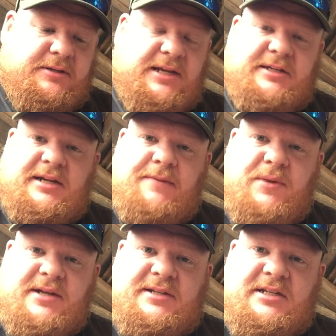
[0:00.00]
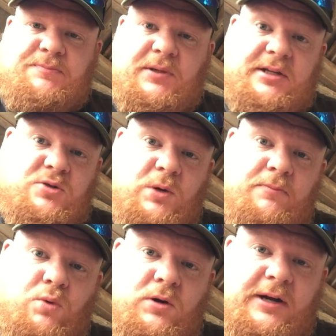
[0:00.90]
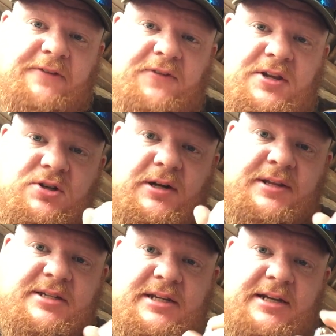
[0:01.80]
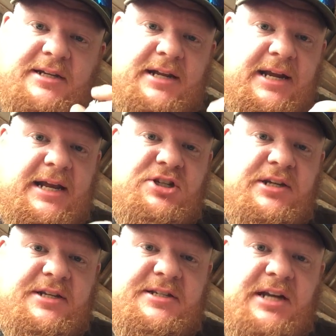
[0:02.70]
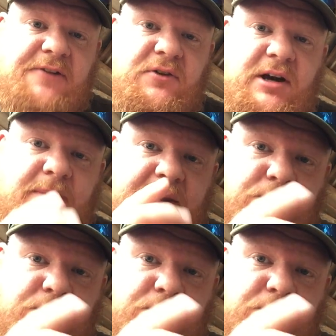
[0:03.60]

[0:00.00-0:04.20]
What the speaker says: day-to-day basis. But there's one more feature on this that I did not actually discover on my